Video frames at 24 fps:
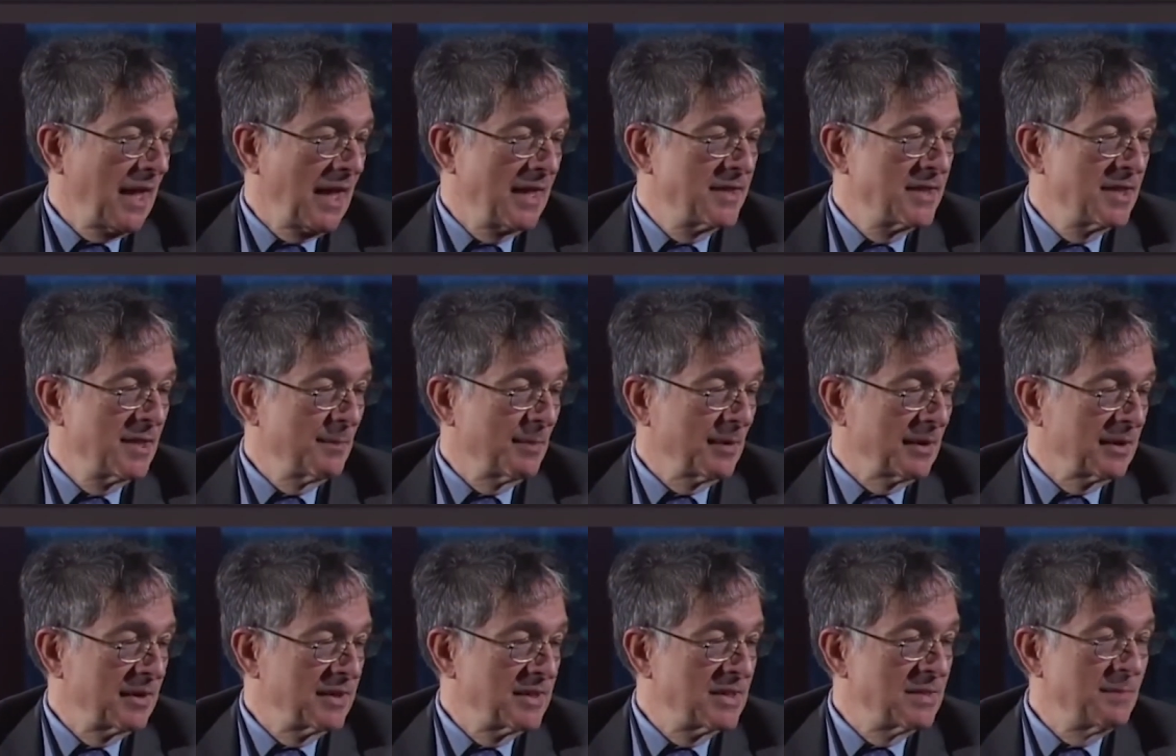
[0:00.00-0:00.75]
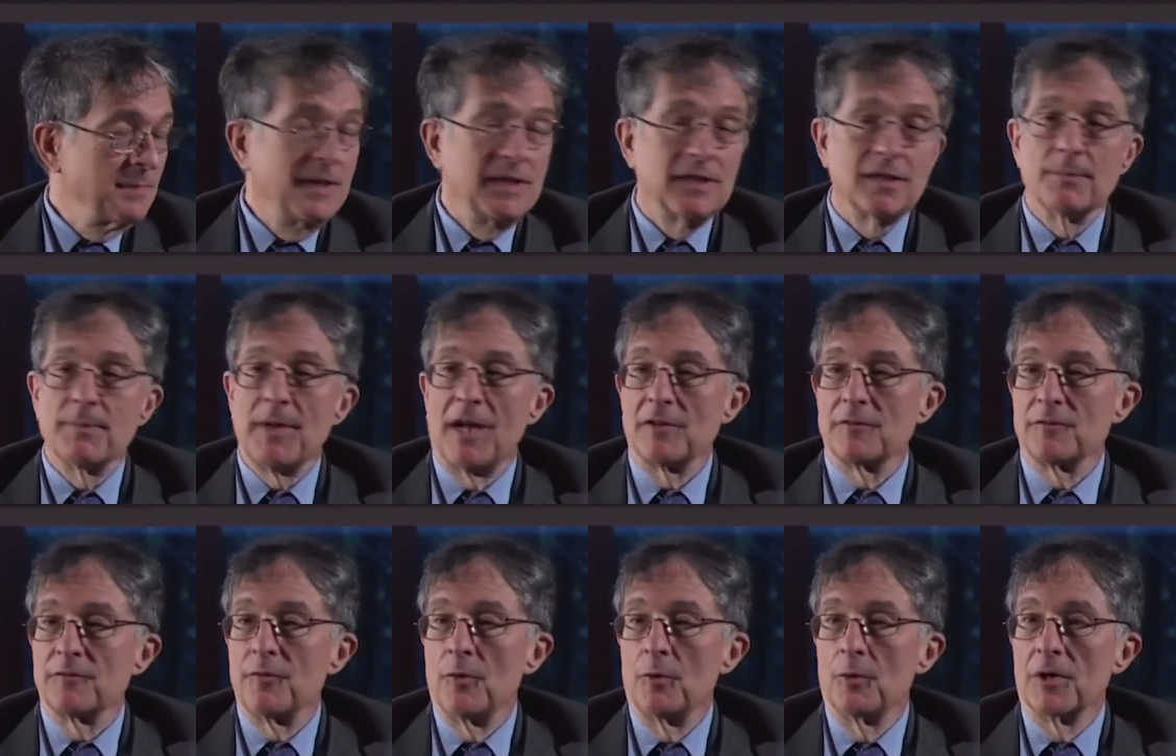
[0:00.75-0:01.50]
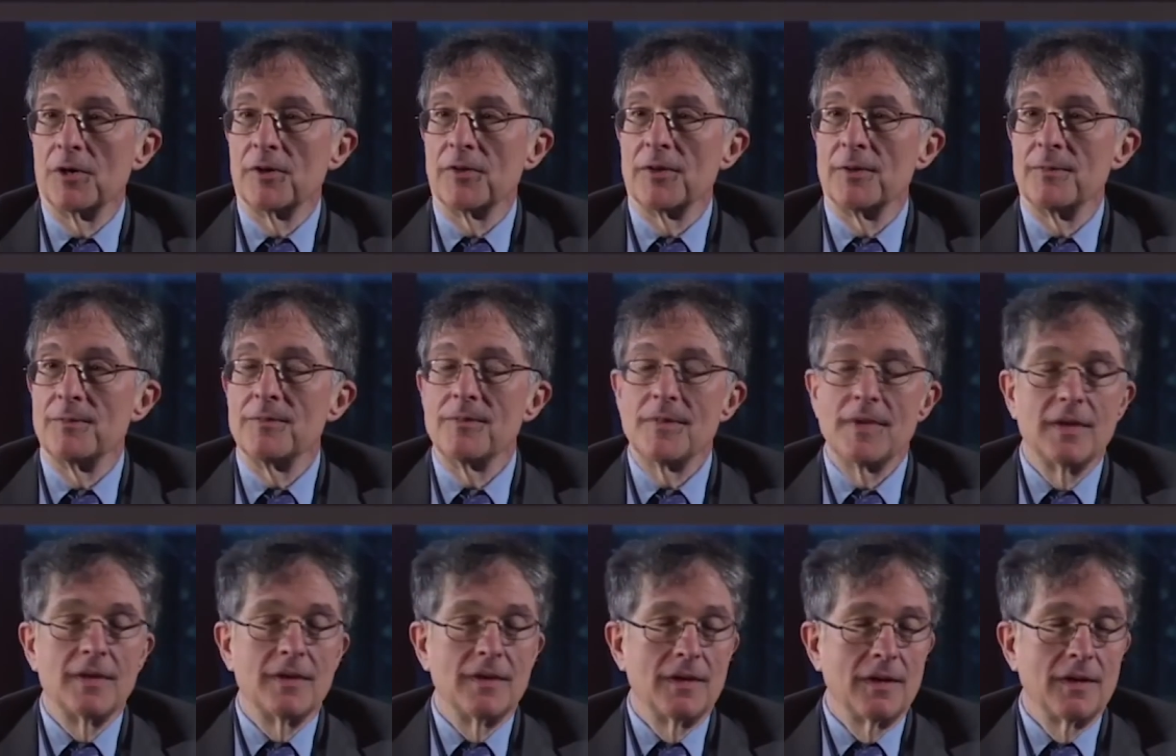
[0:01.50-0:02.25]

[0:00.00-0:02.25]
I typically speak about four of them